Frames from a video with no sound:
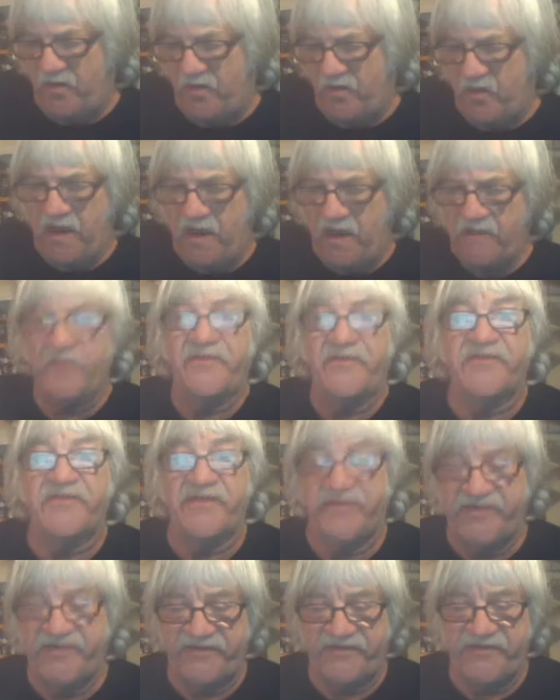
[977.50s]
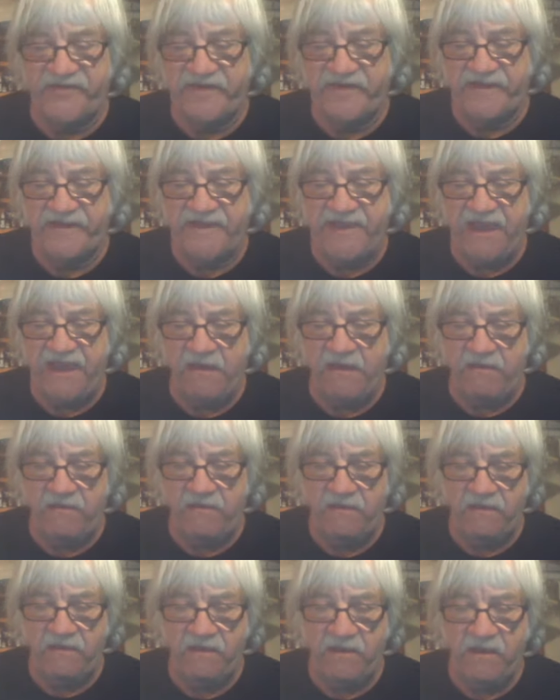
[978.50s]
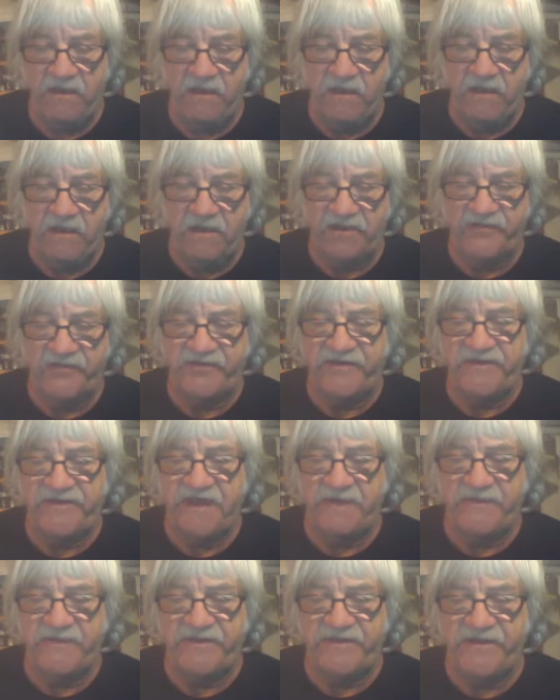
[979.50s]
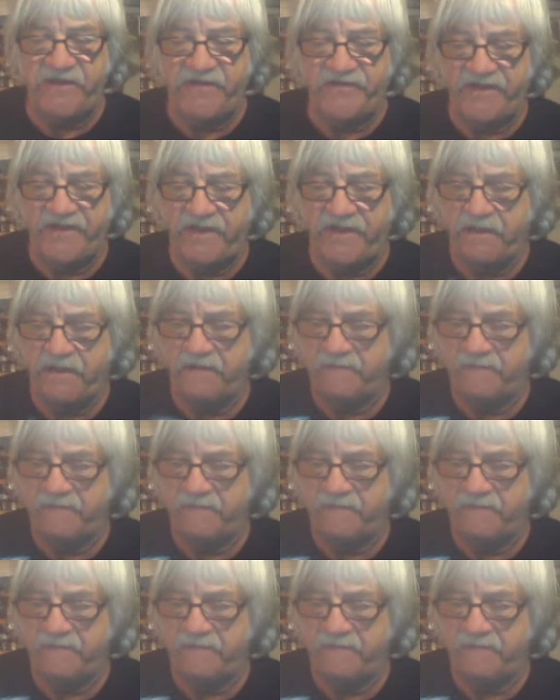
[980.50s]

one, which is the, this is the decal sheet I'll be using.